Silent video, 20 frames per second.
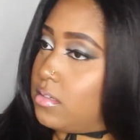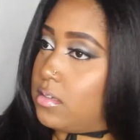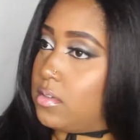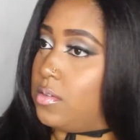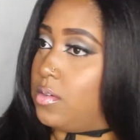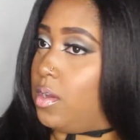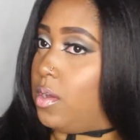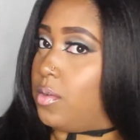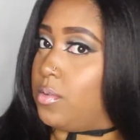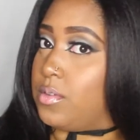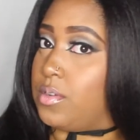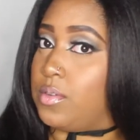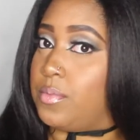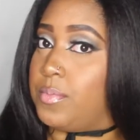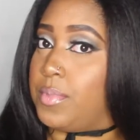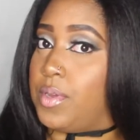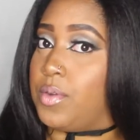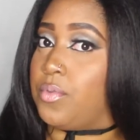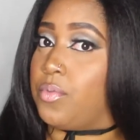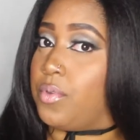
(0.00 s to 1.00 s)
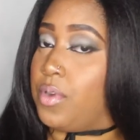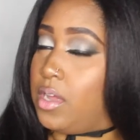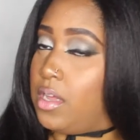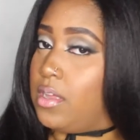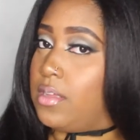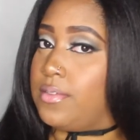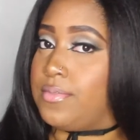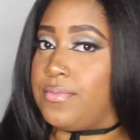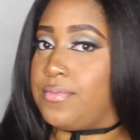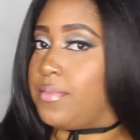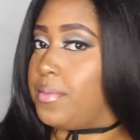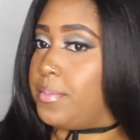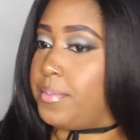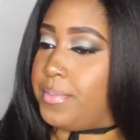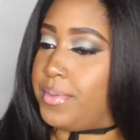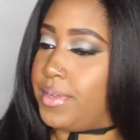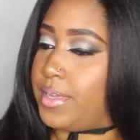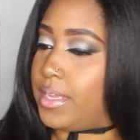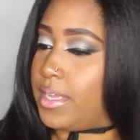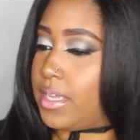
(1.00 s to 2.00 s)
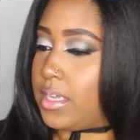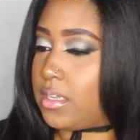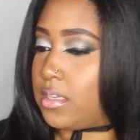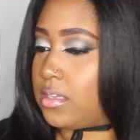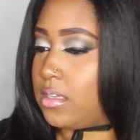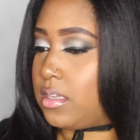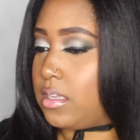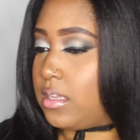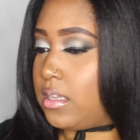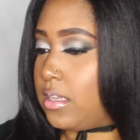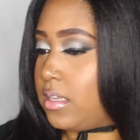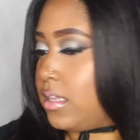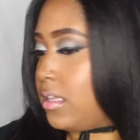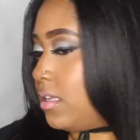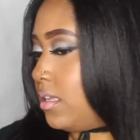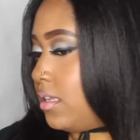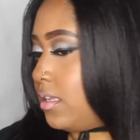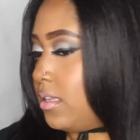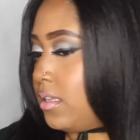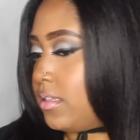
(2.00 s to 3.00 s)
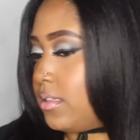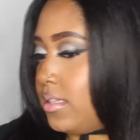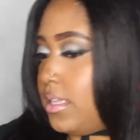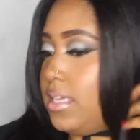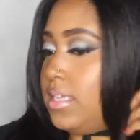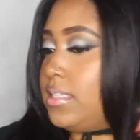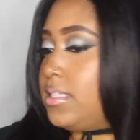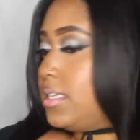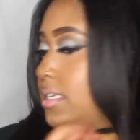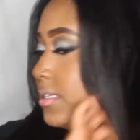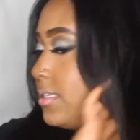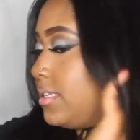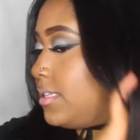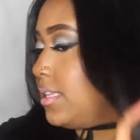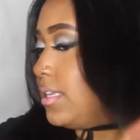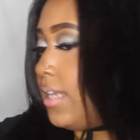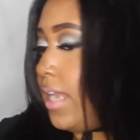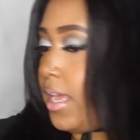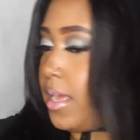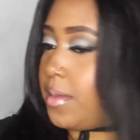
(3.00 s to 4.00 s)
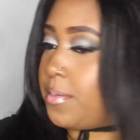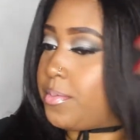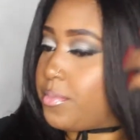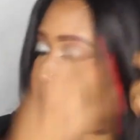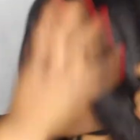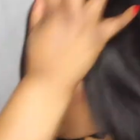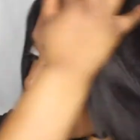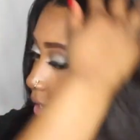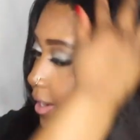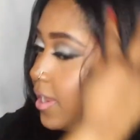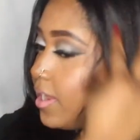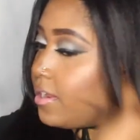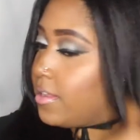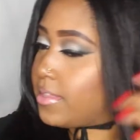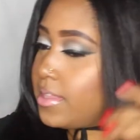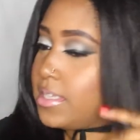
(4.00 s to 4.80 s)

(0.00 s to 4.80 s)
you know, a little bit rough, but this isn't the nape right here.